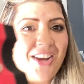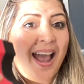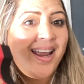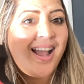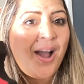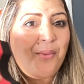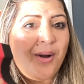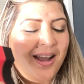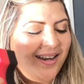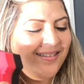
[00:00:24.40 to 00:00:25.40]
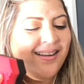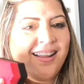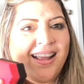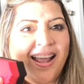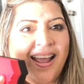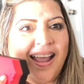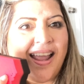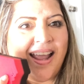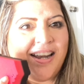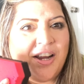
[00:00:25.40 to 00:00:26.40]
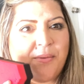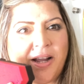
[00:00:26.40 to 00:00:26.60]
I got one. And here we